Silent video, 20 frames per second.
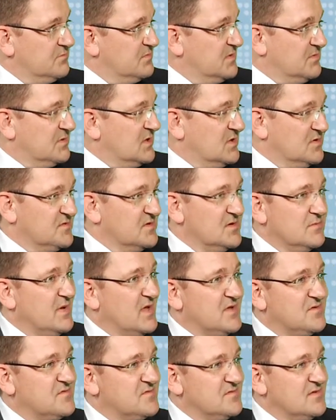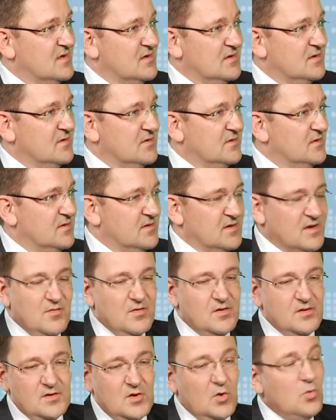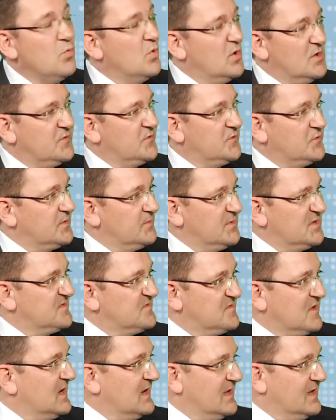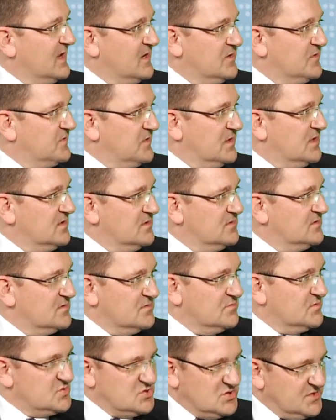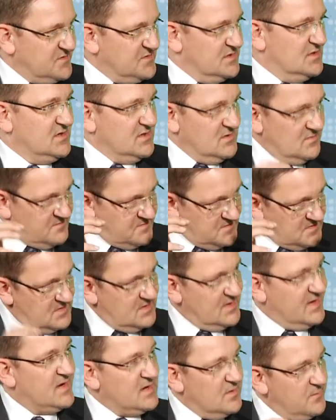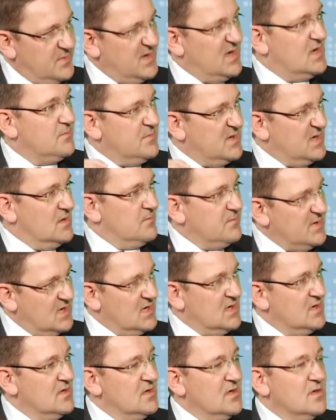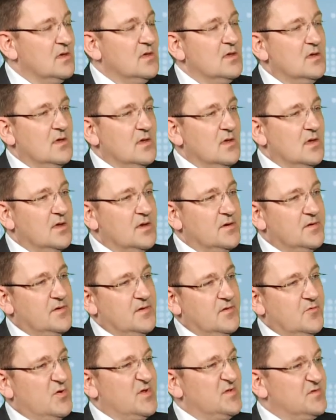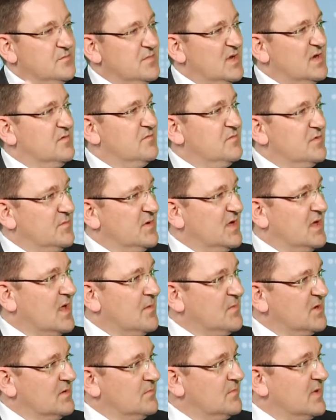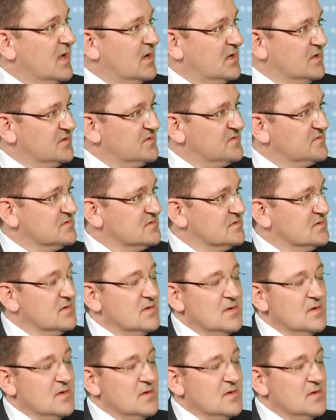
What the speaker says: Because in the past, no one thought about selling anything. It was just an idea of getting bigger, bigger, bigger, and raising money from the capital markets.